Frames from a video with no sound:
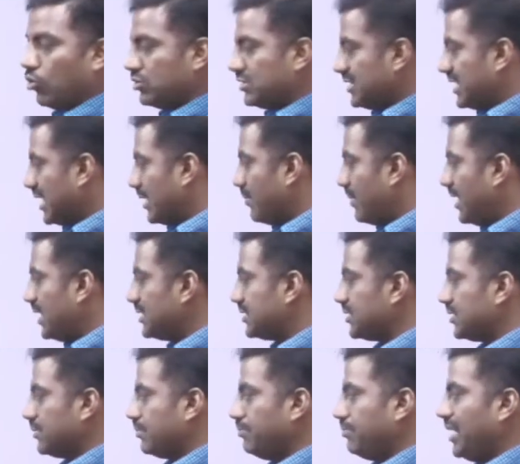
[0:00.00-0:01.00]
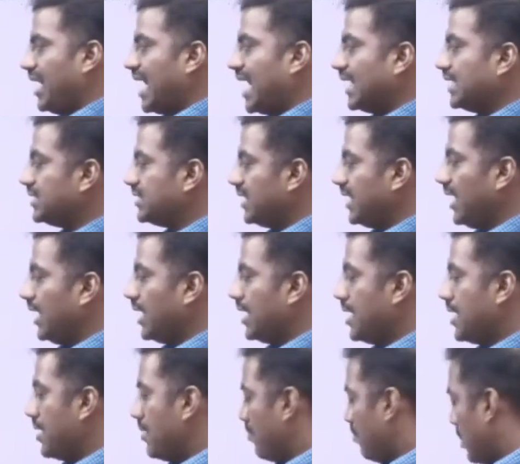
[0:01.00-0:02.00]
segments, B and C,
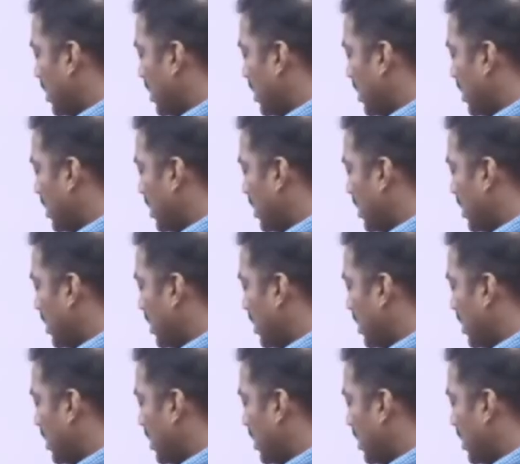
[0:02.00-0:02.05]
but